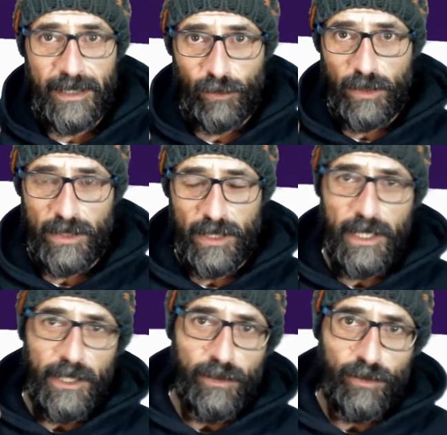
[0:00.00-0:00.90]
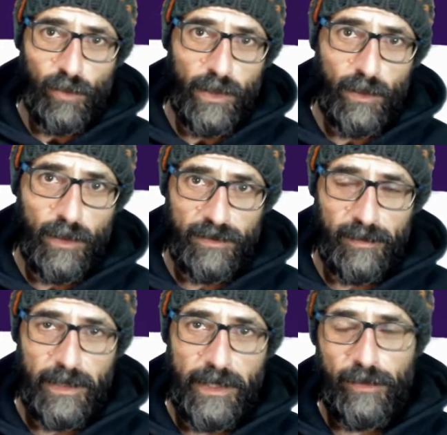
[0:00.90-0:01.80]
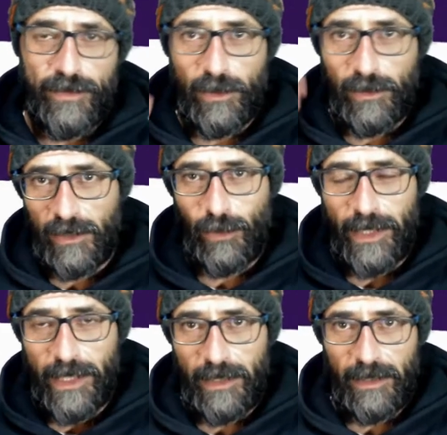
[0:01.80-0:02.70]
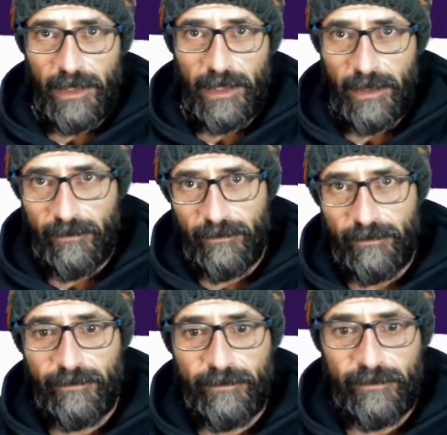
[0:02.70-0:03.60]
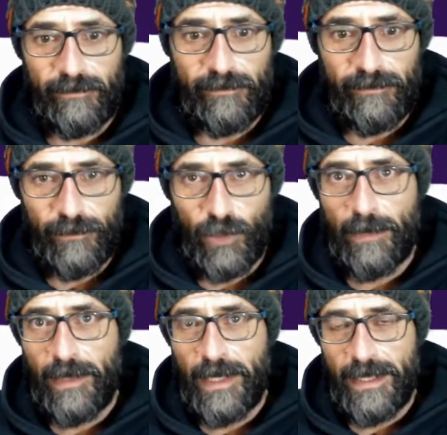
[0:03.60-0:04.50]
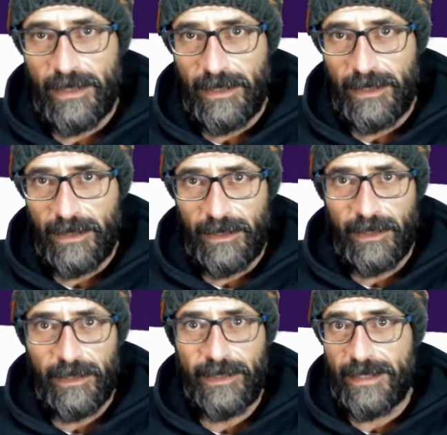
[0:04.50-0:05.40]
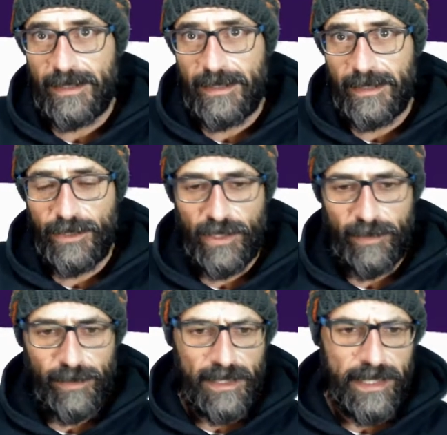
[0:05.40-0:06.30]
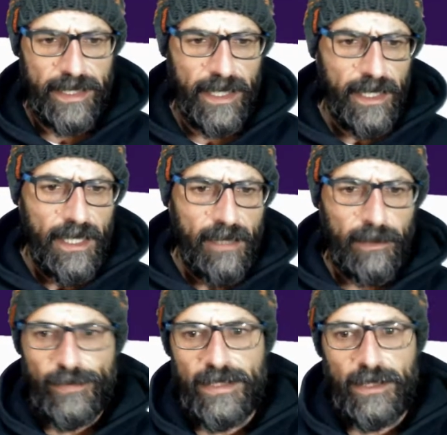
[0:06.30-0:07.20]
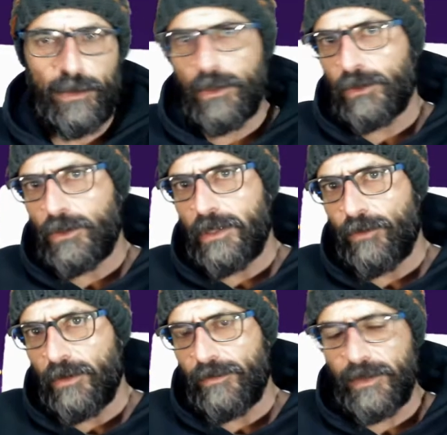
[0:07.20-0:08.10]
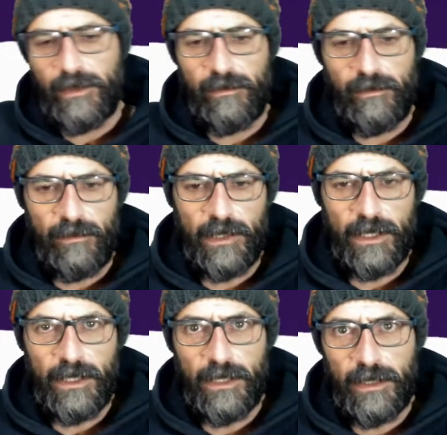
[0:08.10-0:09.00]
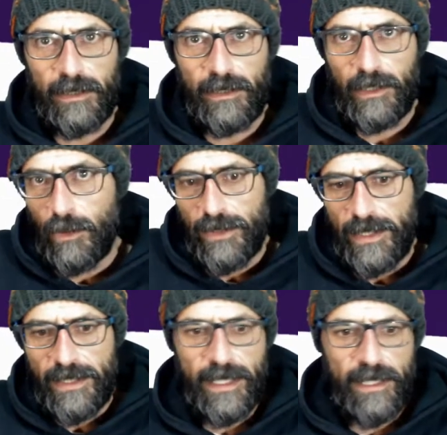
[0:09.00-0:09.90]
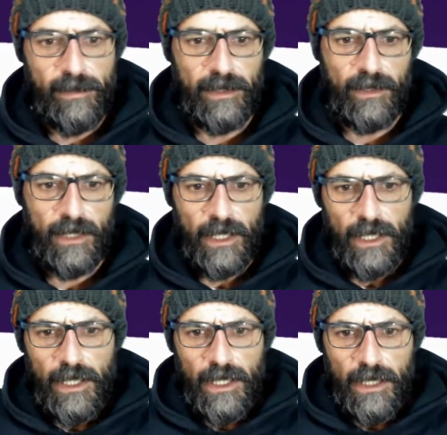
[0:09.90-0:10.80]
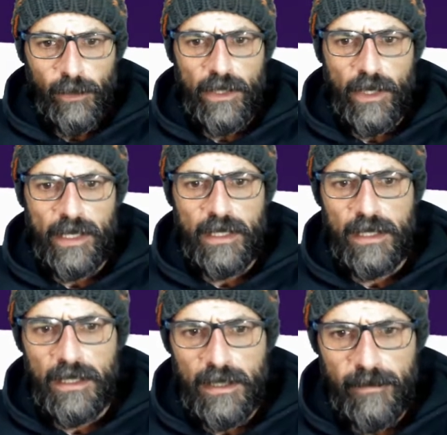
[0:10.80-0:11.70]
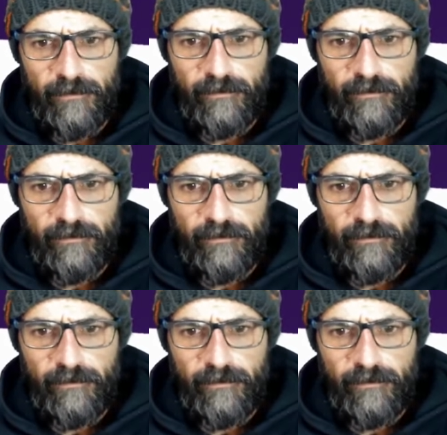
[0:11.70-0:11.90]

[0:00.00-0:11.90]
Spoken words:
was to win one of the playoffs so that we can book a place in next year's Champions League. But obviously we're not gonna forfeit the closing stage, but we're gonna